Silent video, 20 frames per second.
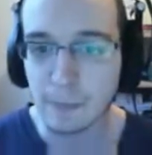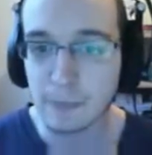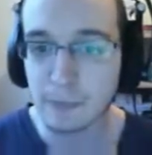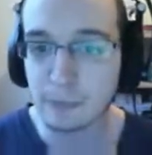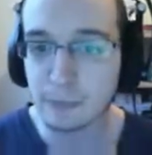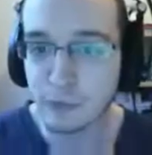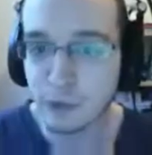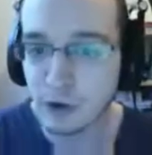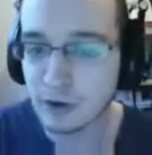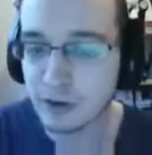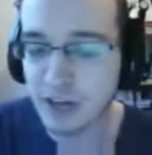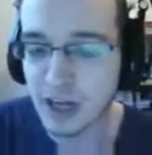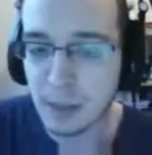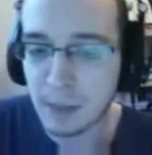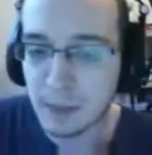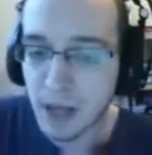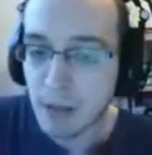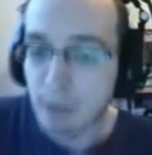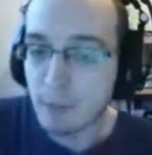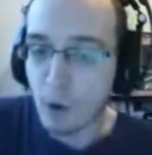for
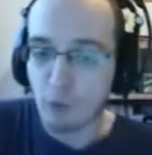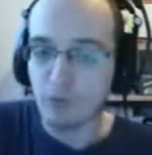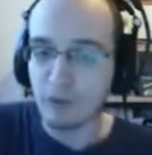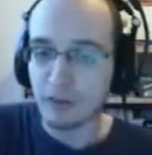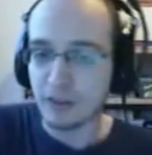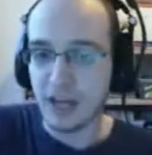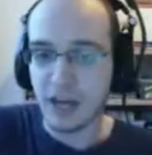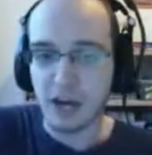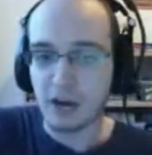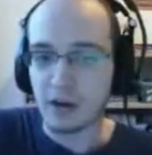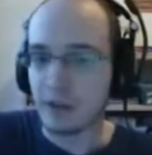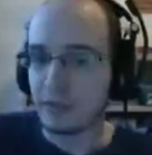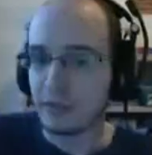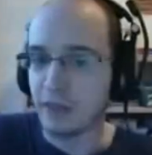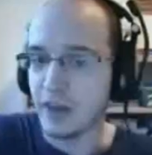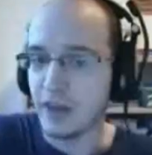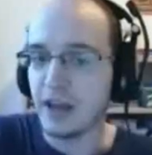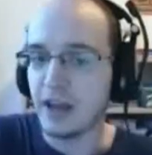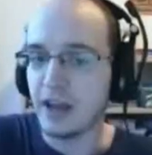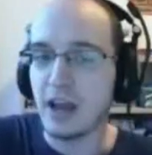example, I'm over there at
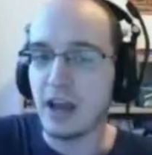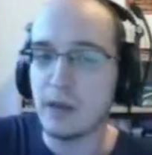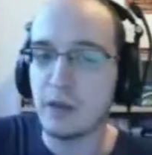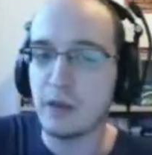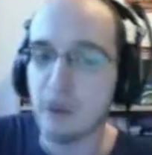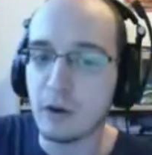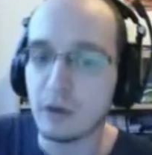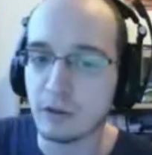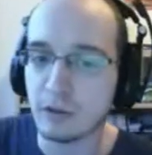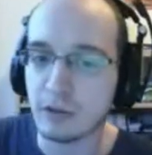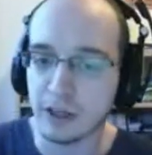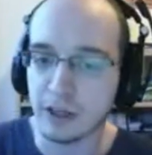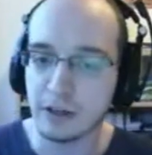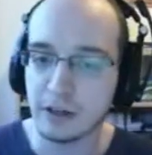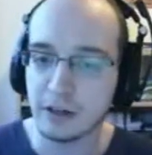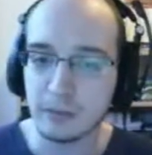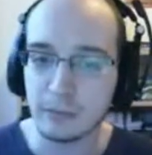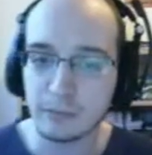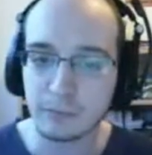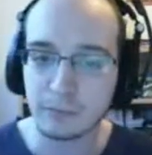that area over
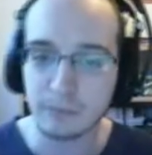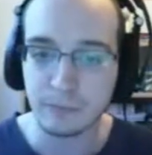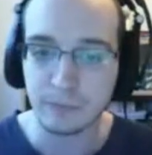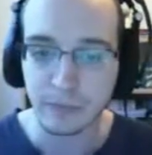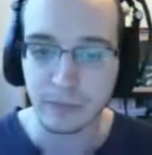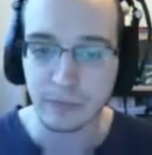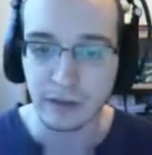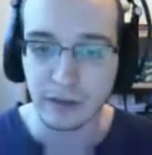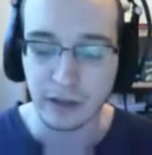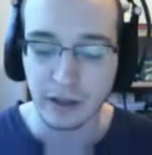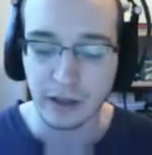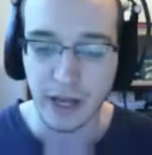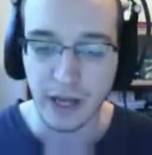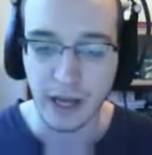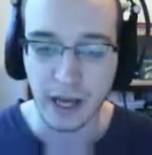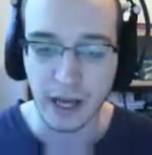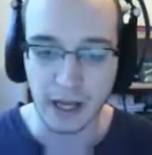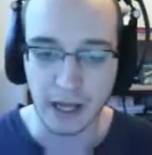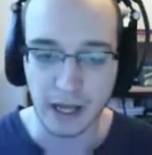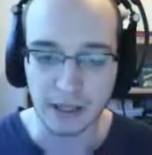there,
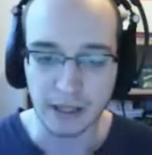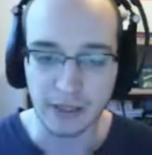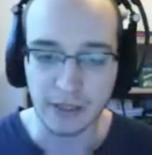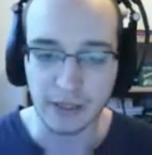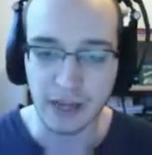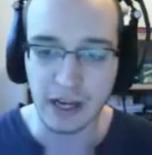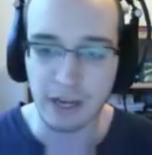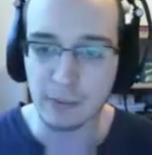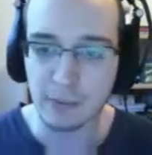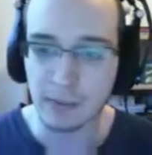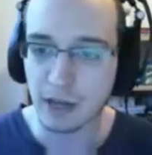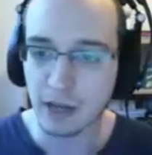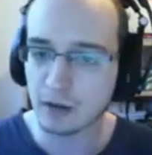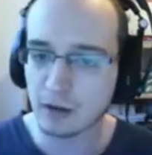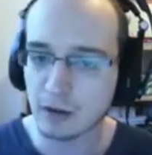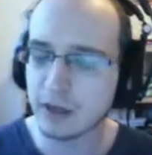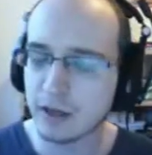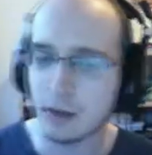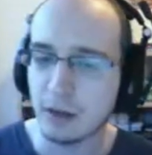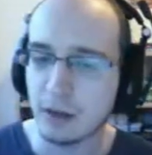and then I'm like,
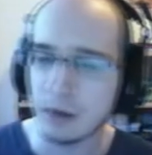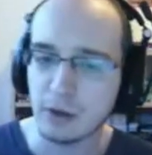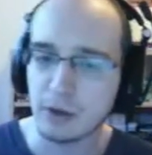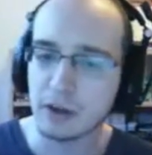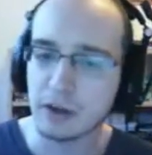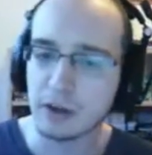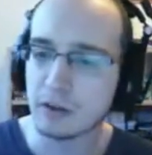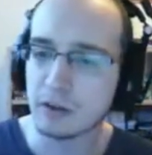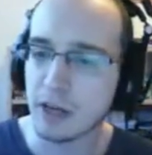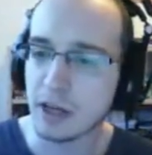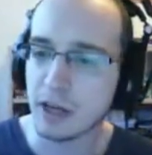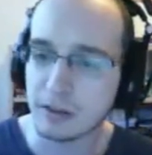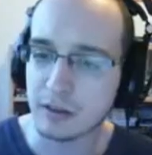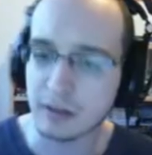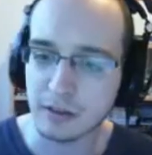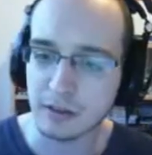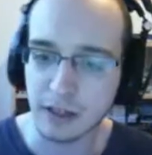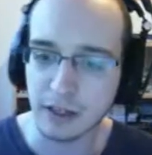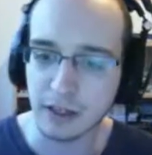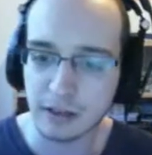okay, where do I go
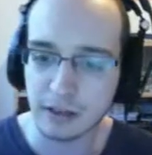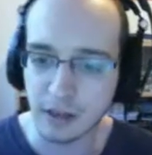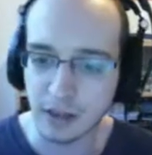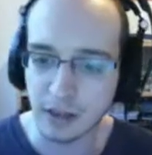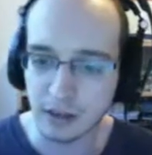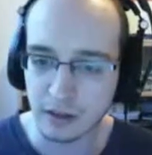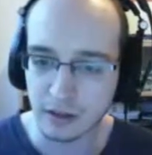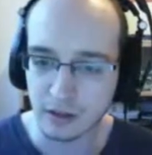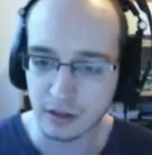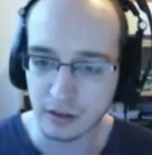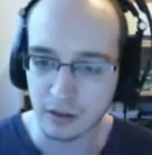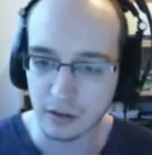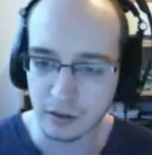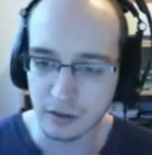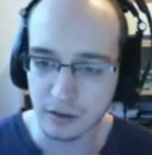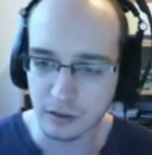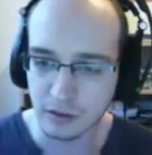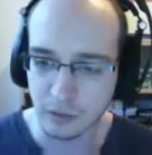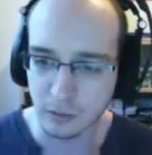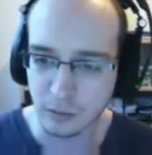next? I guess I can
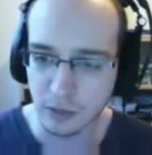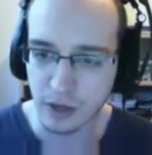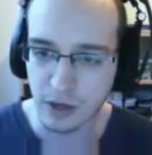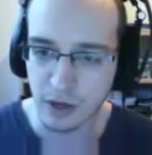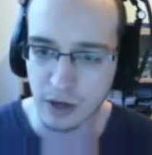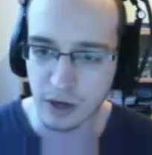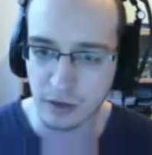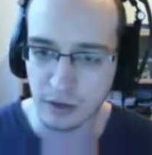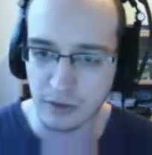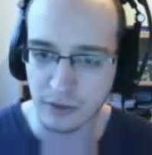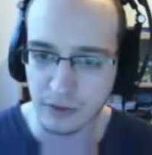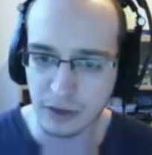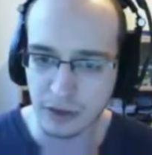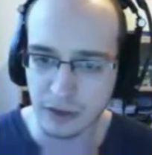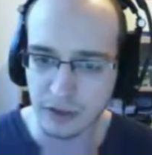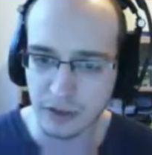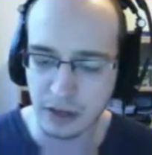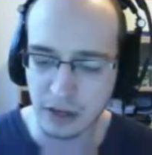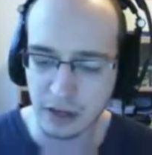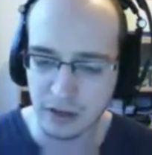swing around down
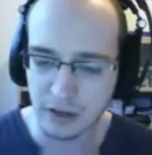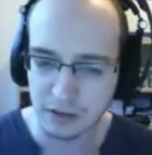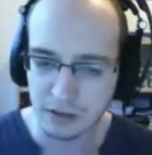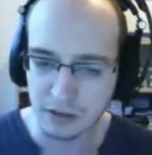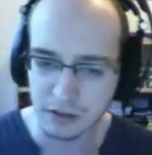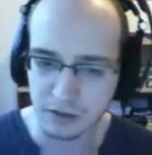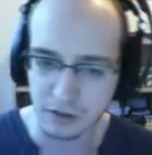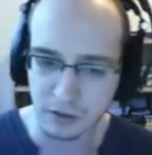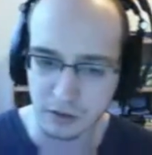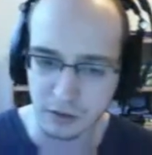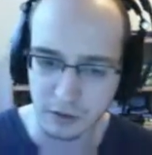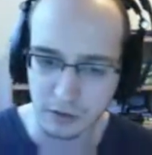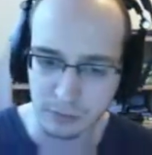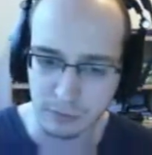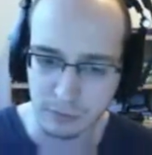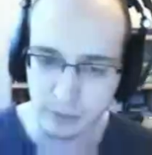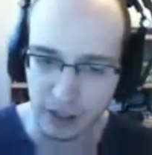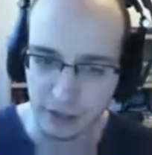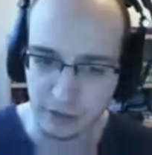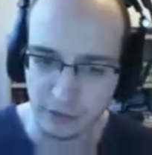there and go to those
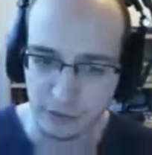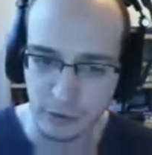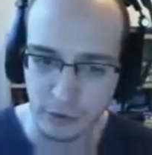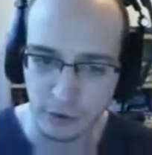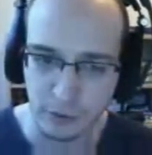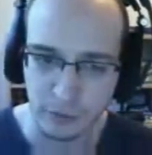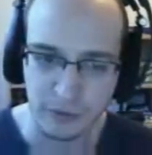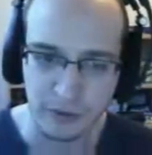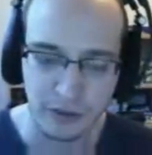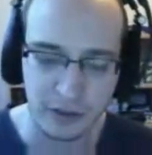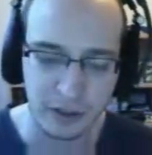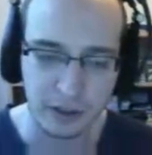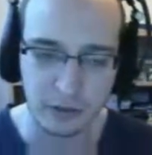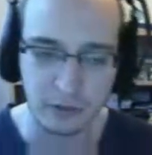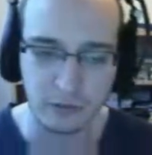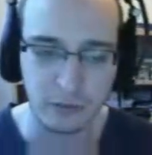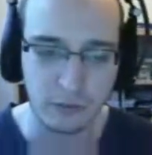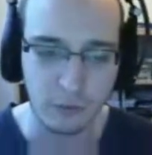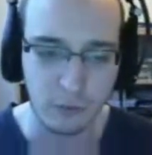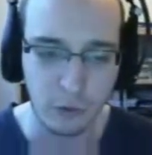platforms, like the
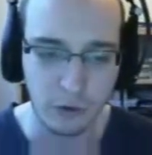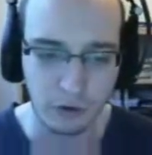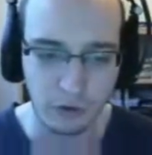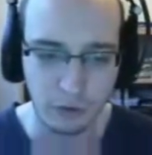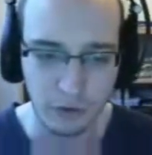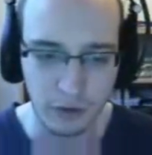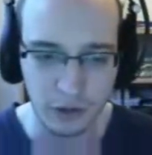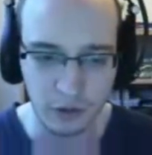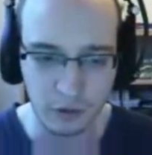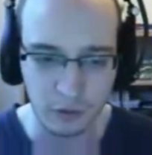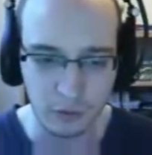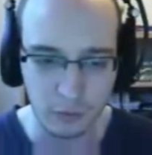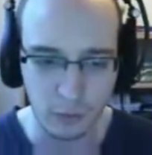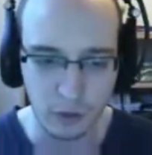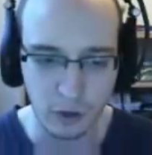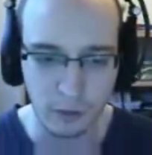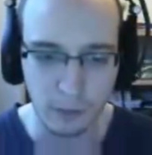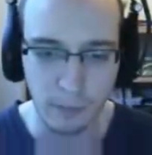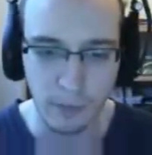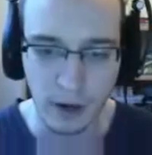4, 3, 2,
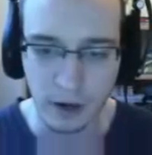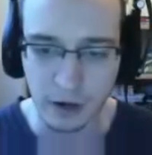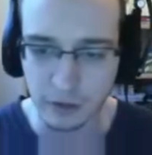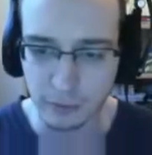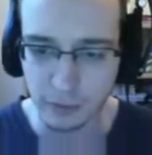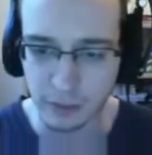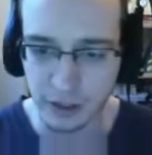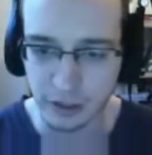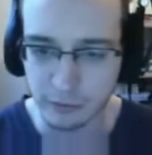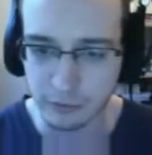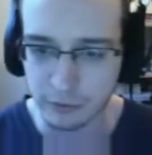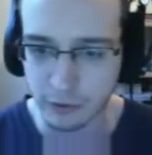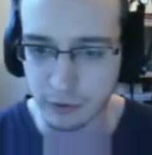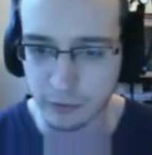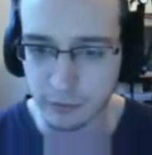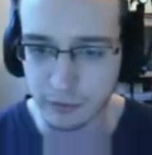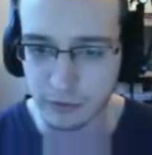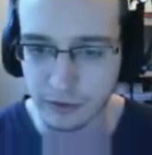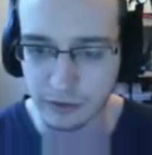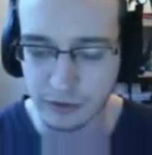1 marked
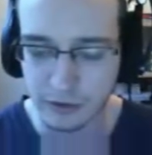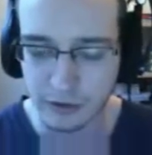platforms.